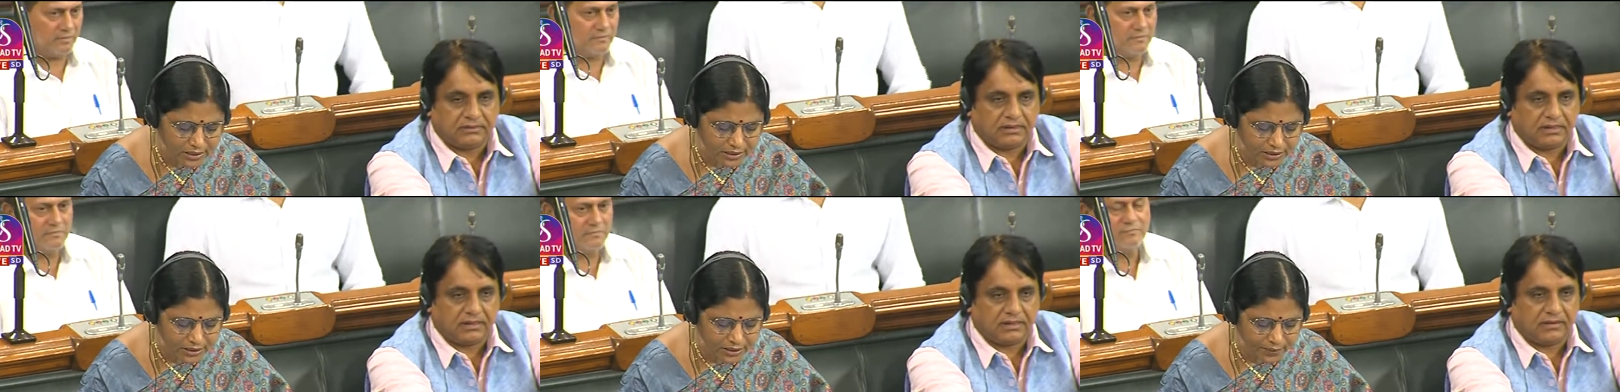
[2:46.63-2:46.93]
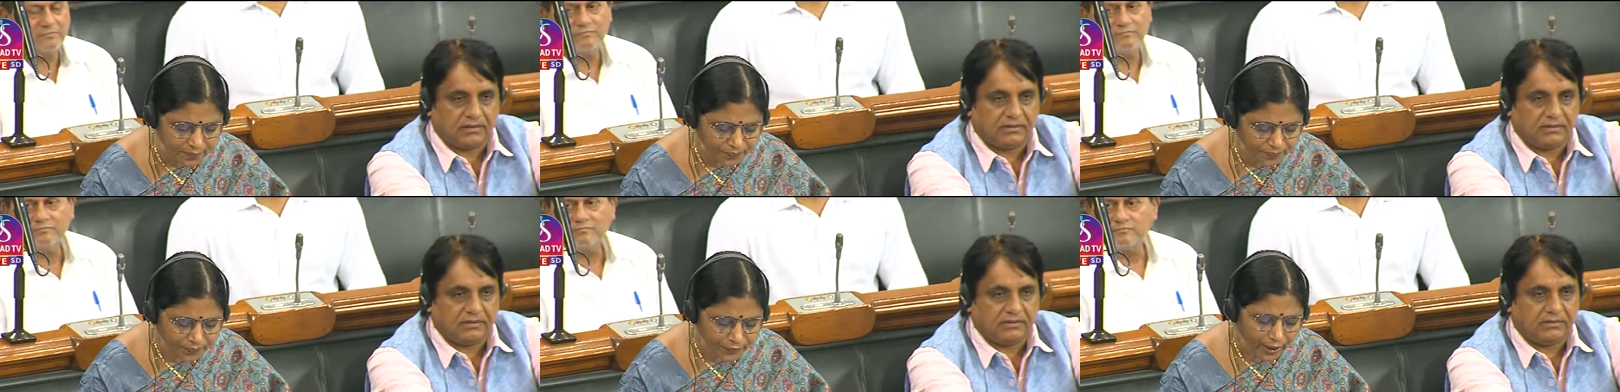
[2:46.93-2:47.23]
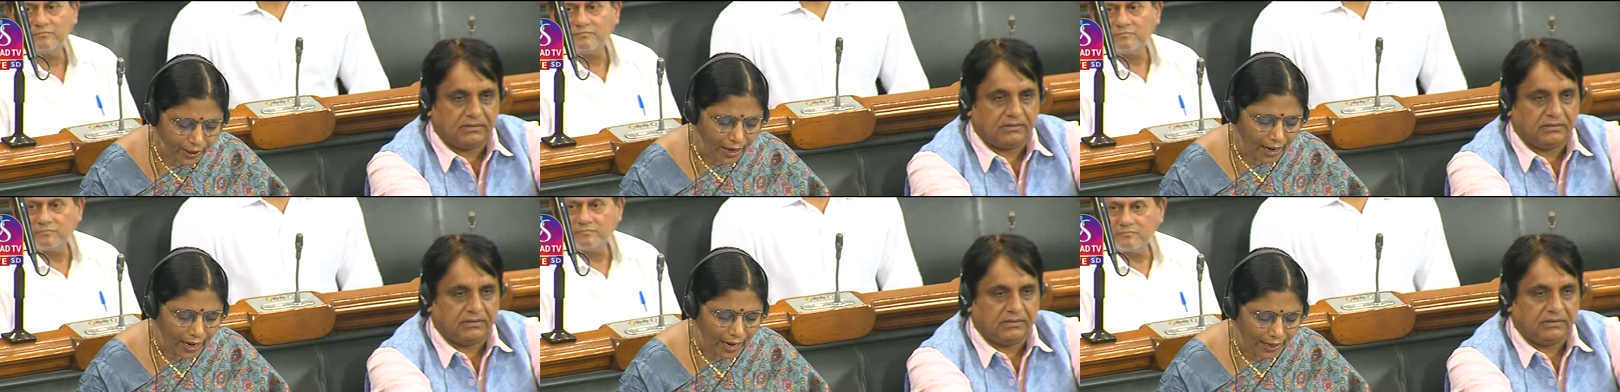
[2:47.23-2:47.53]
Speaker 1: system,
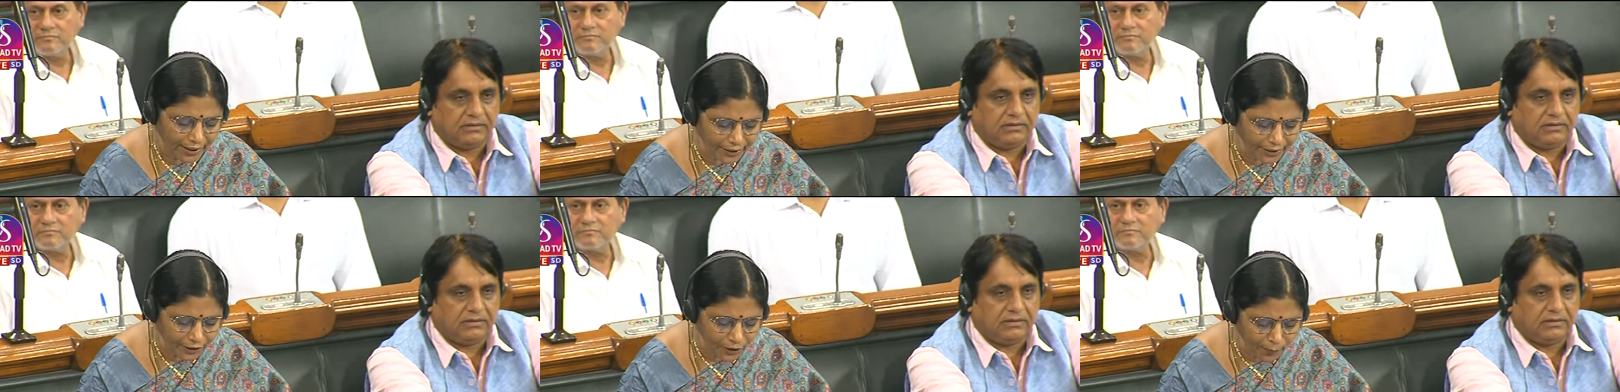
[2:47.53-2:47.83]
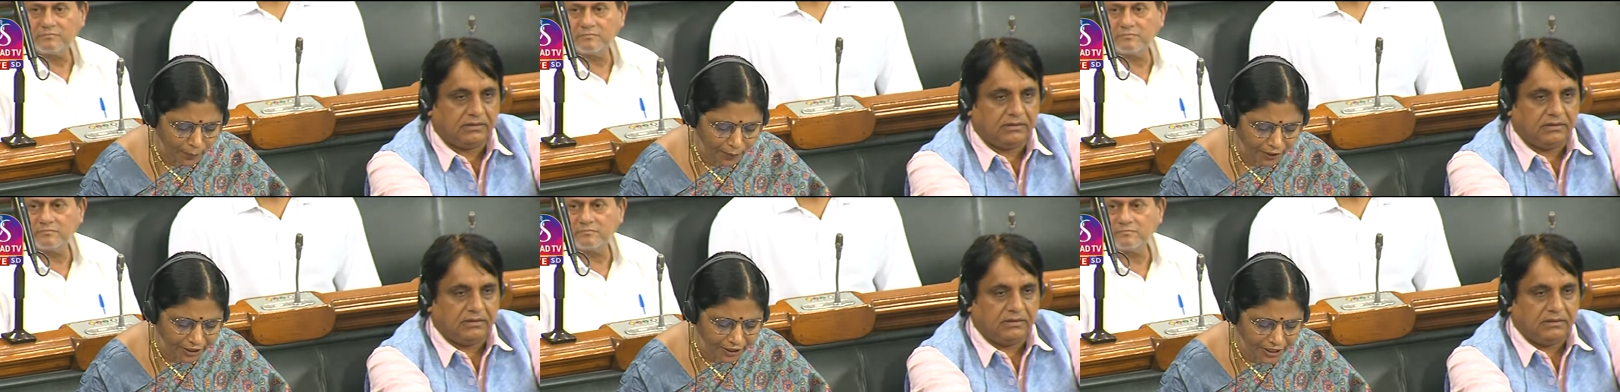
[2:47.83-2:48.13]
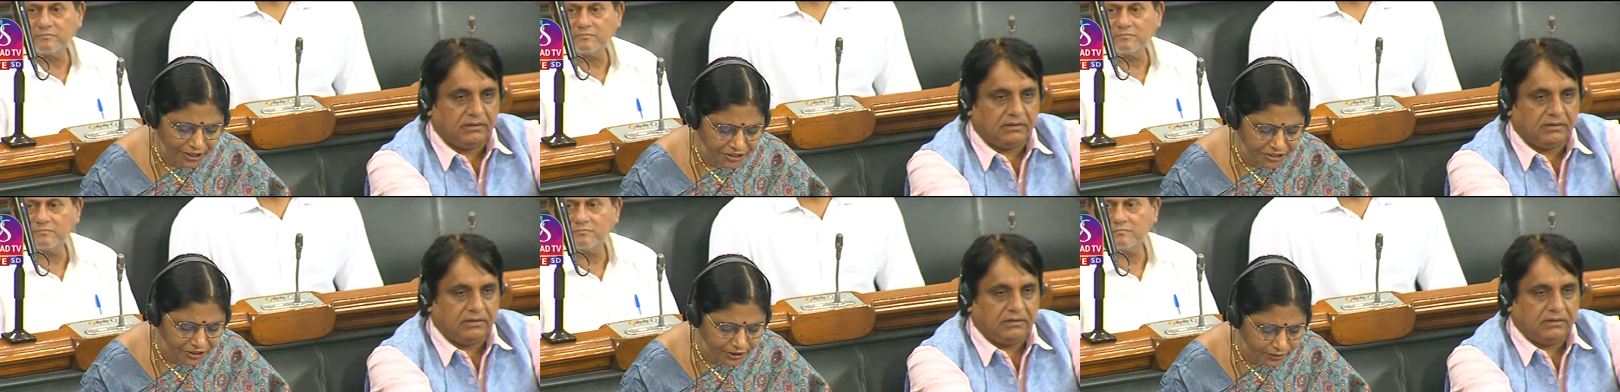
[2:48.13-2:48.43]
and
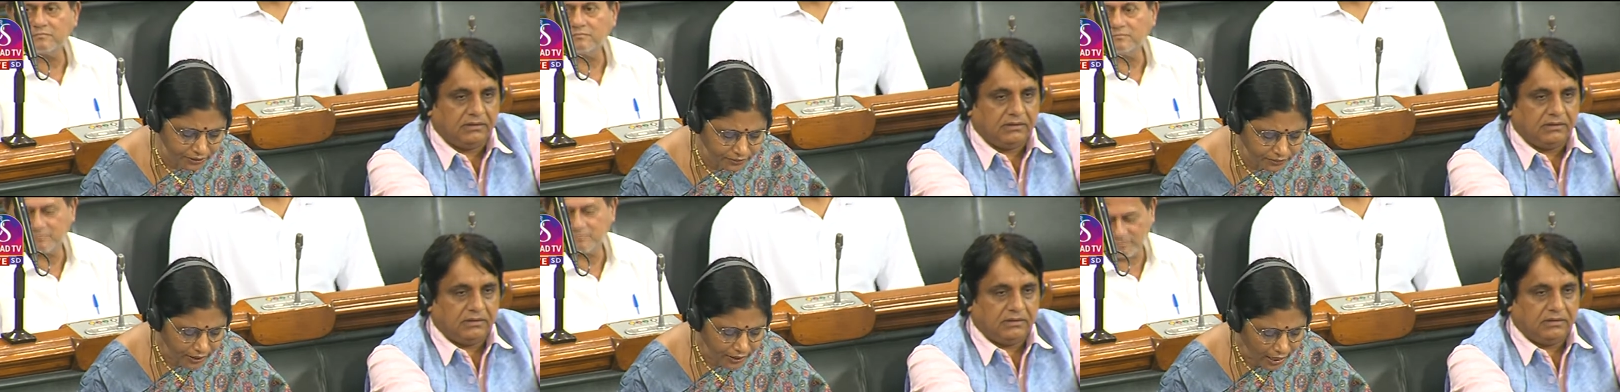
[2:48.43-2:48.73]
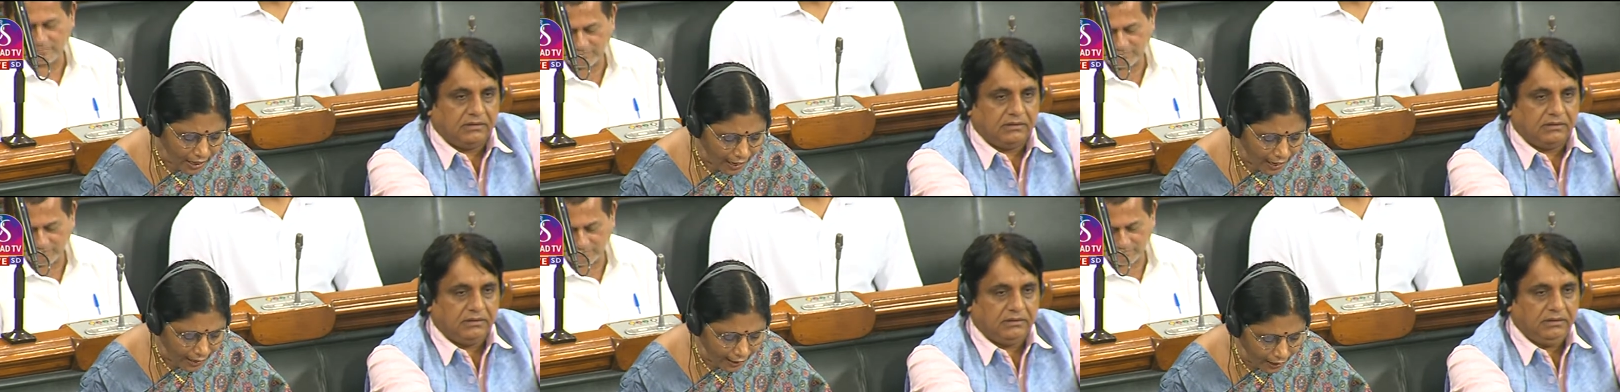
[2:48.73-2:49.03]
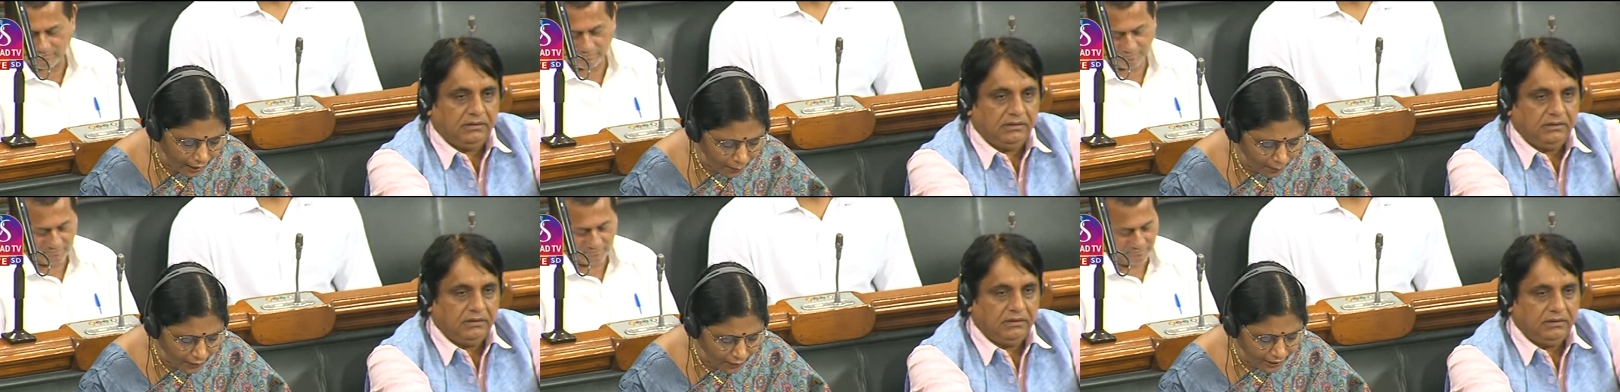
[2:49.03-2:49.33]
interpretation and
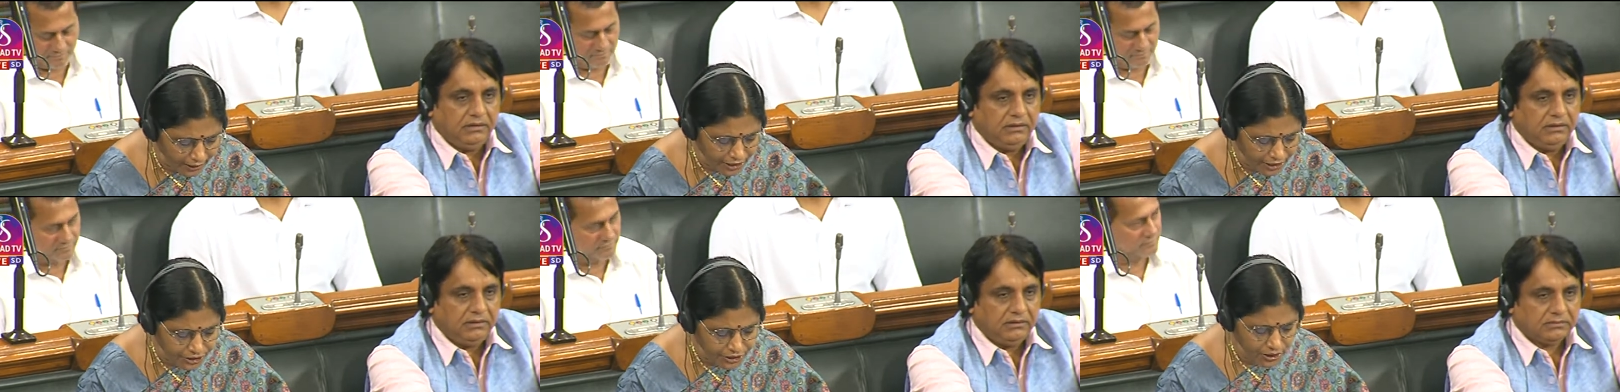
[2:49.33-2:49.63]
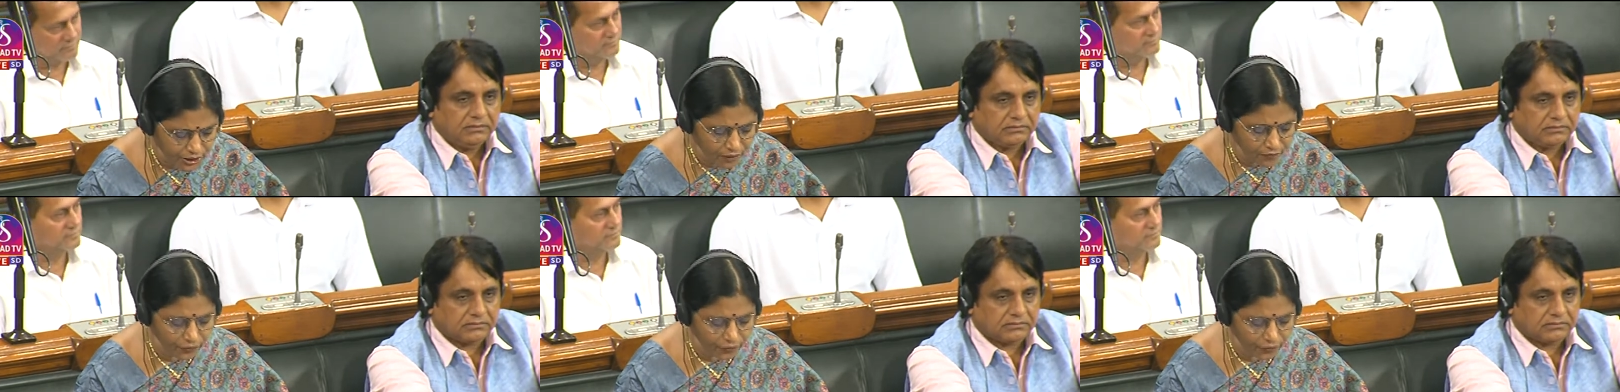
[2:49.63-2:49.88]
application of